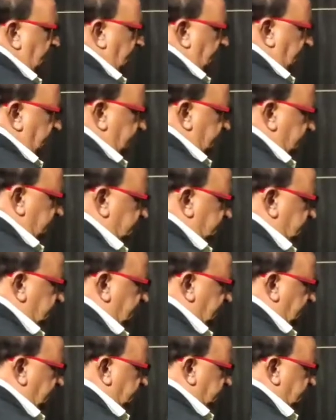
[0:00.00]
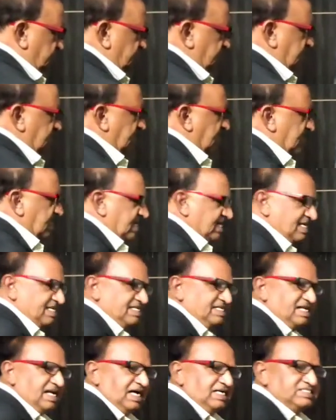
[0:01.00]
or in this direction,
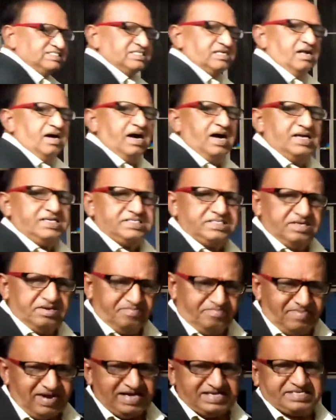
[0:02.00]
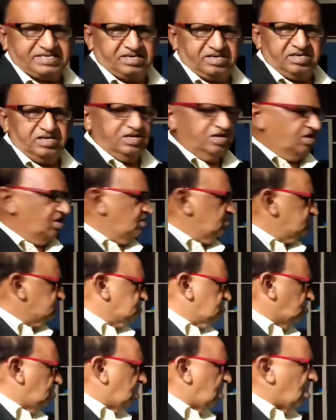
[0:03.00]
it does not matter.
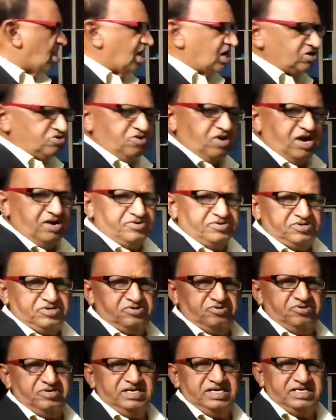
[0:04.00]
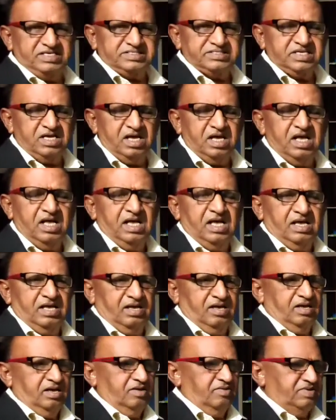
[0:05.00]
So all you have to do is,
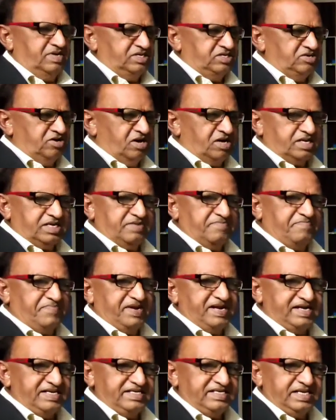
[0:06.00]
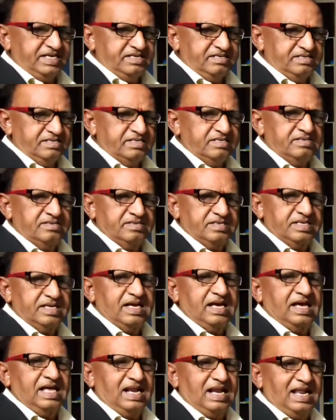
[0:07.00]
when you are representing
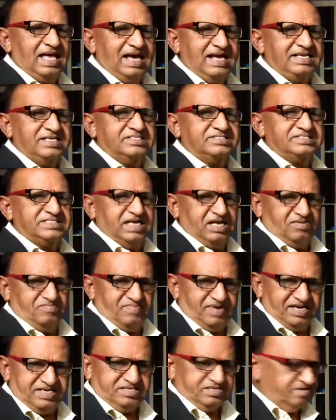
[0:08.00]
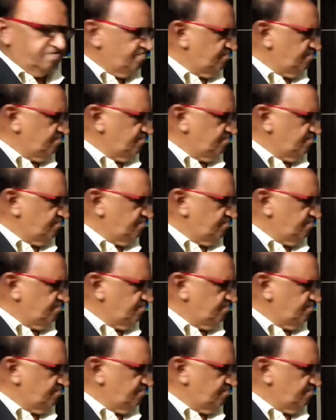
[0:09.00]
a line segment,